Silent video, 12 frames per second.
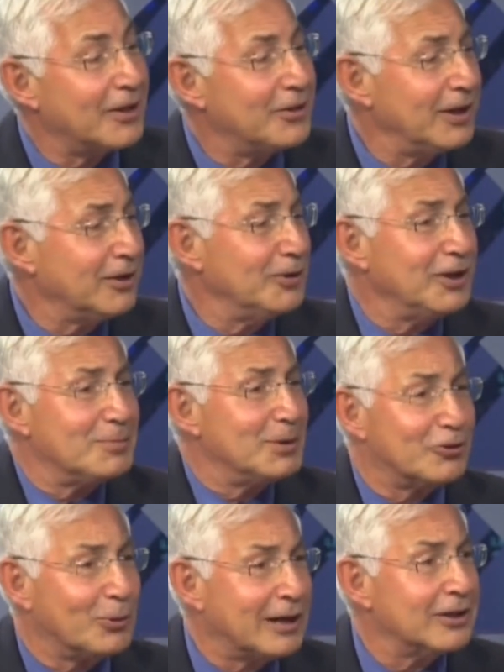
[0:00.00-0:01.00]
I think you need to
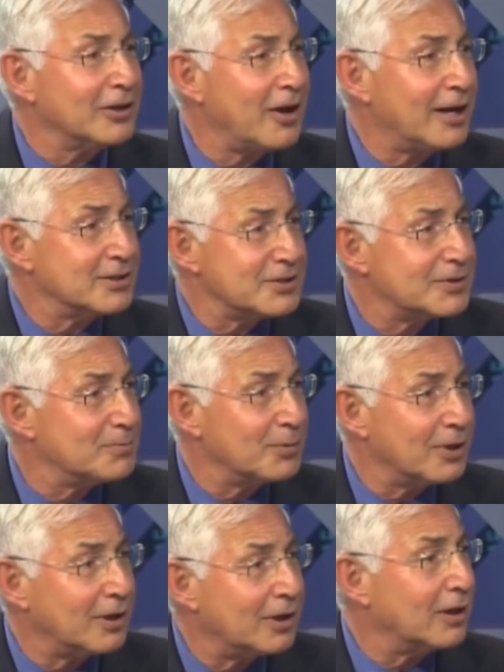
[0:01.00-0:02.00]
be adrenalinized to
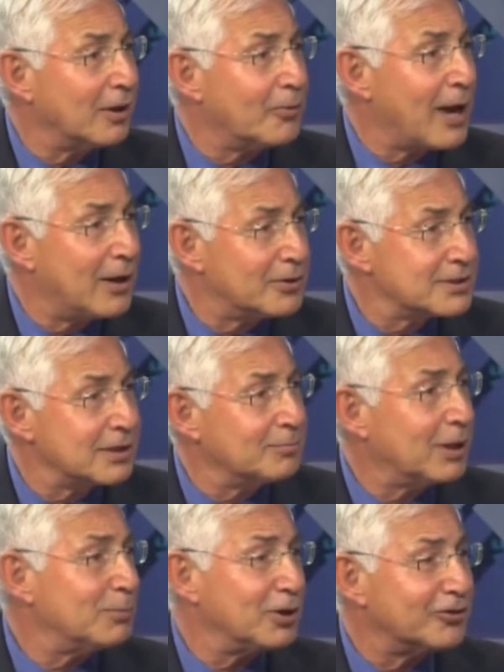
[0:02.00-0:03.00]
be aroused, and
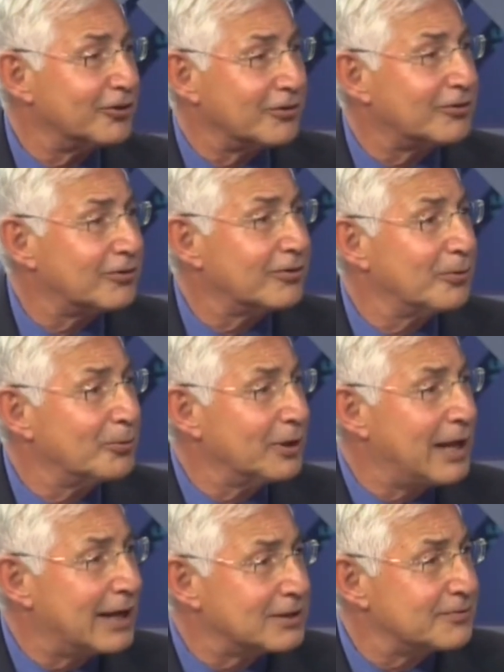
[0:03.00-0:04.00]
maybe you're just too
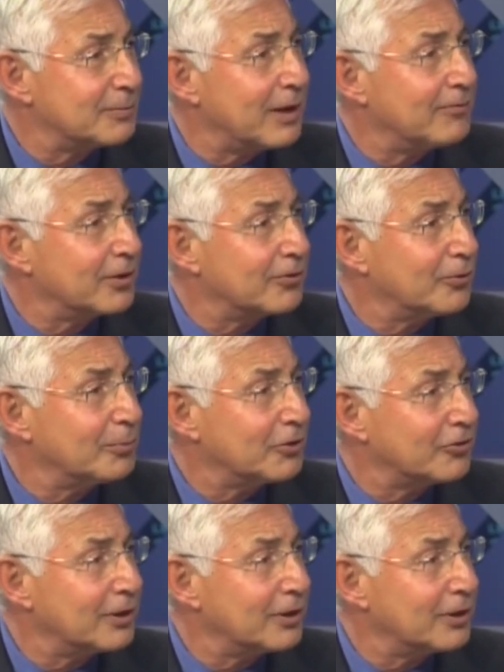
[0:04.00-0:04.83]
relaxed from having too much sleep.